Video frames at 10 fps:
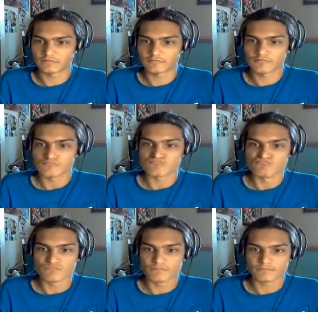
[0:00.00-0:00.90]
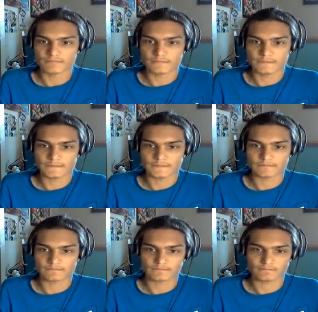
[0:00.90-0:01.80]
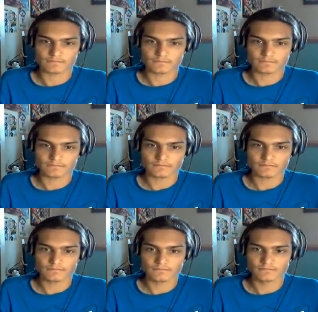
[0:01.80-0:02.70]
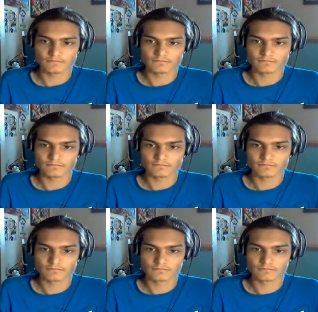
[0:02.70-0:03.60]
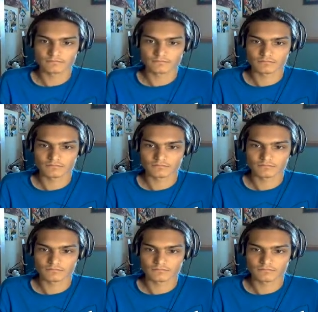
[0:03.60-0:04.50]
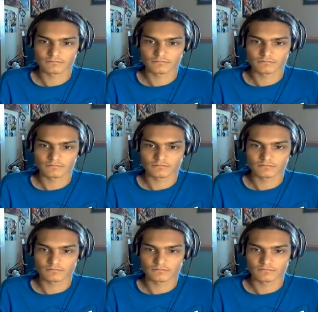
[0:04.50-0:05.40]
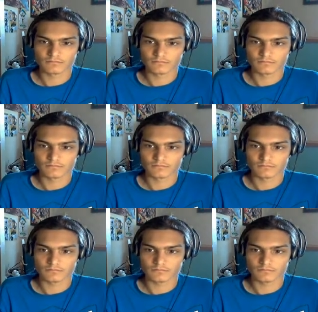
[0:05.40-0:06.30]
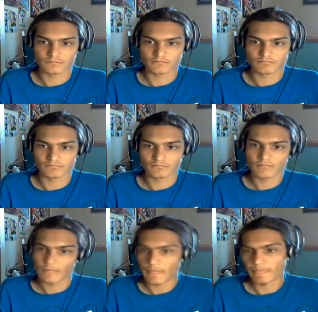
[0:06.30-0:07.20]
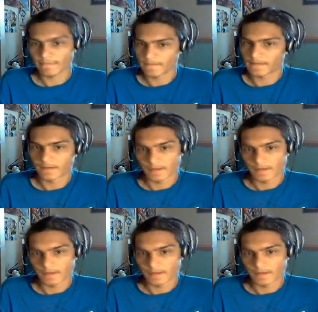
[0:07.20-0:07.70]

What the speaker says: (silence)